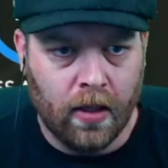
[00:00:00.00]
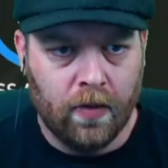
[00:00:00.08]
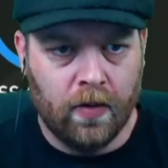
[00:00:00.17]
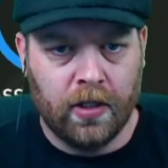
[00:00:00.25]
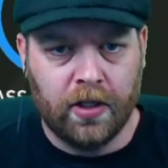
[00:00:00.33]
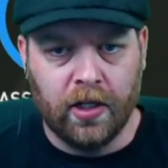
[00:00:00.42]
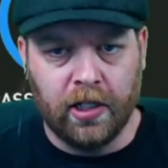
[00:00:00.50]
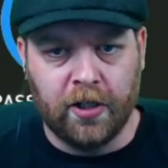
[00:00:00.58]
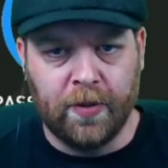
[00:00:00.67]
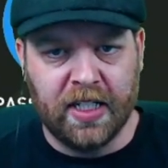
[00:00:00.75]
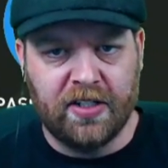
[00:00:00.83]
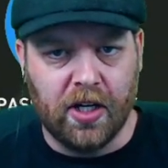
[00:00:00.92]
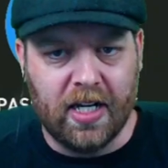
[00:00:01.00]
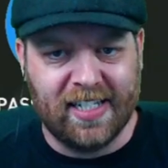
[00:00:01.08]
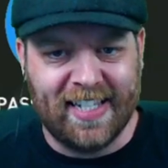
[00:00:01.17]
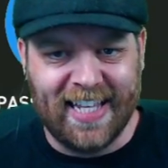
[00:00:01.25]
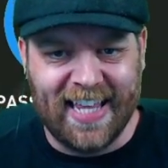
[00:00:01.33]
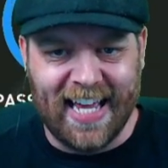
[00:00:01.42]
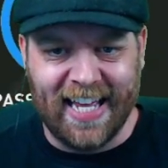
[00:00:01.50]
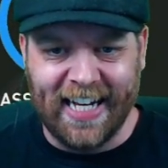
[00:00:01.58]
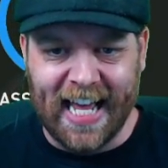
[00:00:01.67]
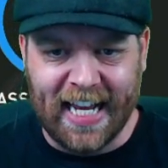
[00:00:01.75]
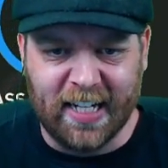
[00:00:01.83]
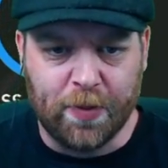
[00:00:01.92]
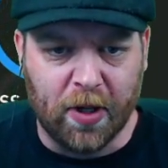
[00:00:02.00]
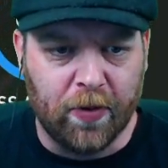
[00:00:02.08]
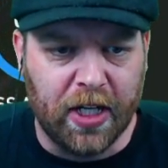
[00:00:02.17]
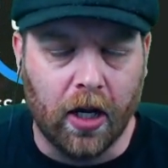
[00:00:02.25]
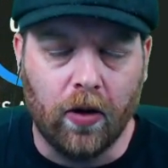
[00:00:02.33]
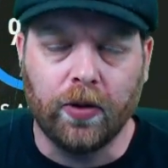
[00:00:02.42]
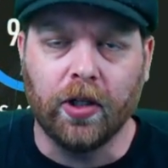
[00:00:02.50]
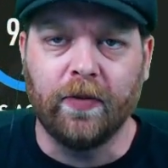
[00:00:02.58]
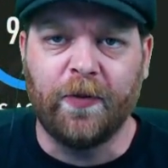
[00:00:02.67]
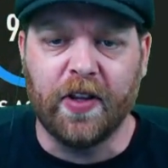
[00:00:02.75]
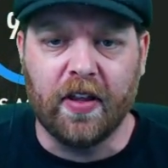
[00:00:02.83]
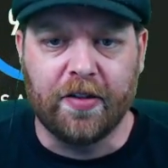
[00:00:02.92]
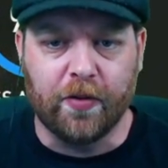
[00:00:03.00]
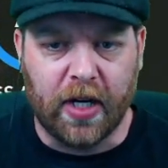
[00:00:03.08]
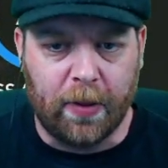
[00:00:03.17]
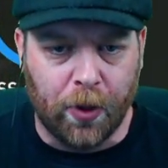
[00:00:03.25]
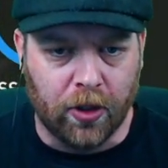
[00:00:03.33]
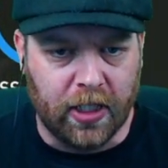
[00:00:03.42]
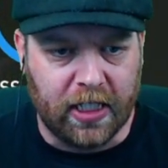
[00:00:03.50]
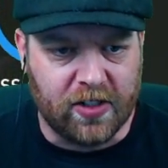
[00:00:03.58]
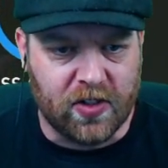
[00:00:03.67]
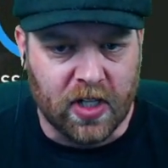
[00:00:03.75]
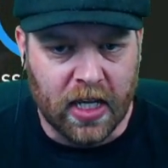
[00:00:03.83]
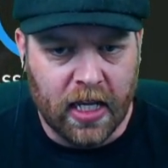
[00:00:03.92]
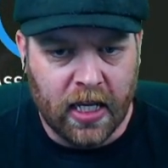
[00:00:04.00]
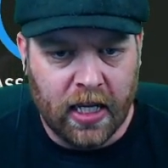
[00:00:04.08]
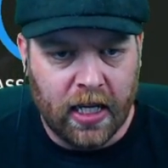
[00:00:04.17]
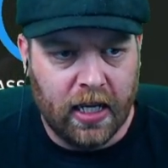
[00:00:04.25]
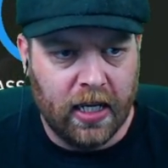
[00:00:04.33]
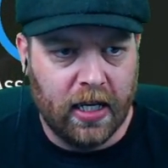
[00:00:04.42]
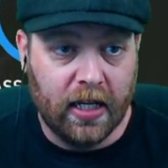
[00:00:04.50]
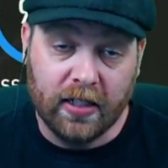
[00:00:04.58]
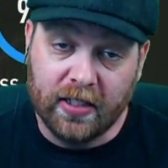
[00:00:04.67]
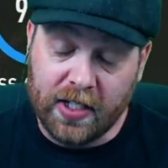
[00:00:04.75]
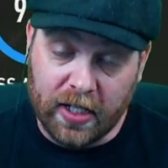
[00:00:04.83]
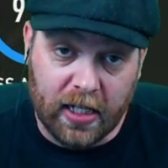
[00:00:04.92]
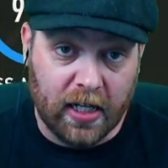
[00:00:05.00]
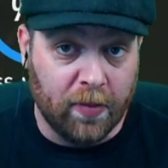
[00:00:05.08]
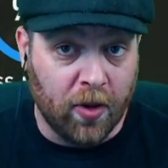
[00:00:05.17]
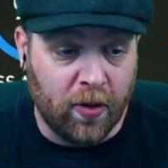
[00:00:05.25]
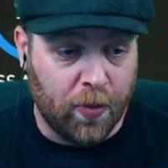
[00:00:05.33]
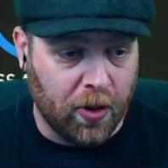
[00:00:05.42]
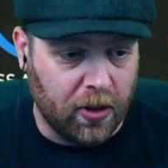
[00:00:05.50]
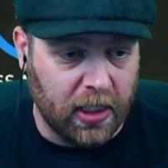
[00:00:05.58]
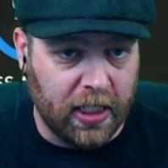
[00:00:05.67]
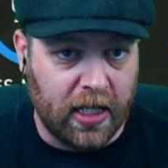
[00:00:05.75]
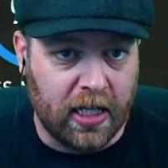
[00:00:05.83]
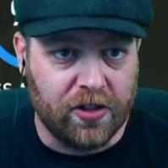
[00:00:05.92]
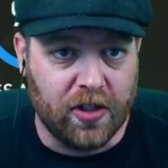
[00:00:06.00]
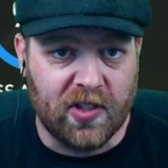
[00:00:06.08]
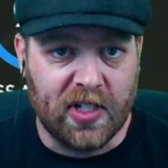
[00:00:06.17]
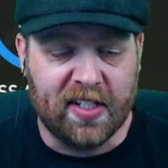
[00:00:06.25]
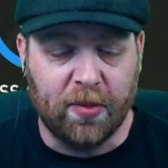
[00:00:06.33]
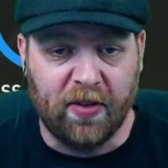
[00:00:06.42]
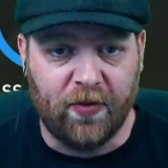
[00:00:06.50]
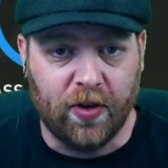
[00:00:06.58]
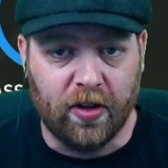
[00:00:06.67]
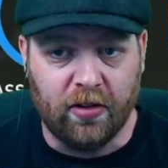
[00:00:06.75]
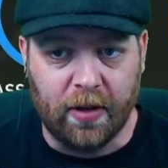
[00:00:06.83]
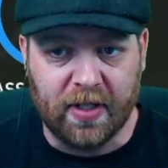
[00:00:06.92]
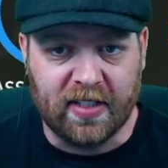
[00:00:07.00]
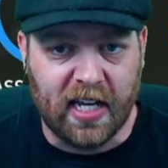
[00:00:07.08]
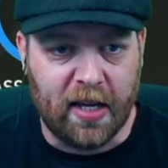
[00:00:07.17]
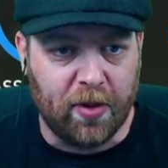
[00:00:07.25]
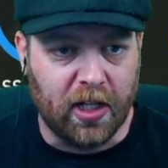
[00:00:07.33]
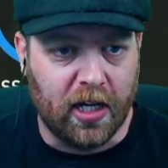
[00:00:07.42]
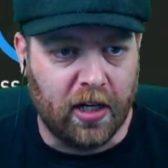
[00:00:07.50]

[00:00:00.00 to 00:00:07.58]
Oh, it got a little bit dicey there late, but we hold on for the 3 points. And more importantly, that should see us a bit further up the table, I